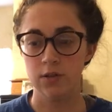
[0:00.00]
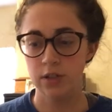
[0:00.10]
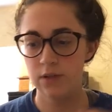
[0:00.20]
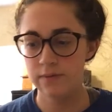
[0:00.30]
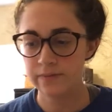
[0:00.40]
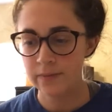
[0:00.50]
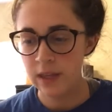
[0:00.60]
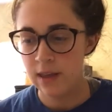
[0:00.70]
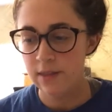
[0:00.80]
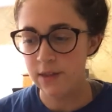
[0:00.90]
to you.
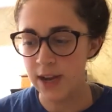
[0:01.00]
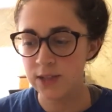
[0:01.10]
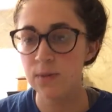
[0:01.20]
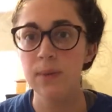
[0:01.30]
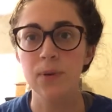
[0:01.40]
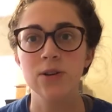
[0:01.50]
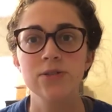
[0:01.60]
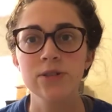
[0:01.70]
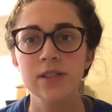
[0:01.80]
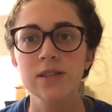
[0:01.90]
The next would be
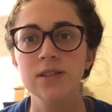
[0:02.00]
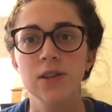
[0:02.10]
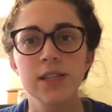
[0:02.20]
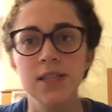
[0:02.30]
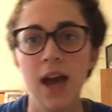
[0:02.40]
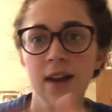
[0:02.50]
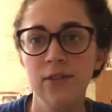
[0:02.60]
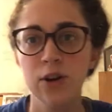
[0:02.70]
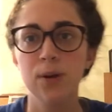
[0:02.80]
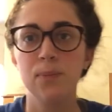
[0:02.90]
personal distance. So this is kind of
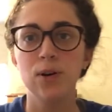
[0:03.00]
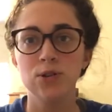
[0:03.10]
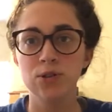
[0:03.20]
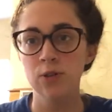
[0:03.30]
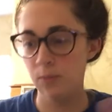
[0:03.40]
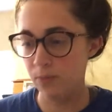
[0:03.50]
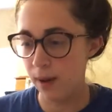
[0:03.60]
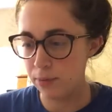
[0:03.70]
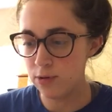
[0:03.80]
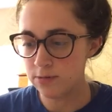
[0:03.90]
your personal
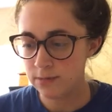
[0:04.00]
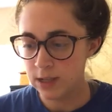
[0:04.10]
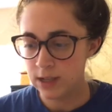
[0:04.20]
bubble.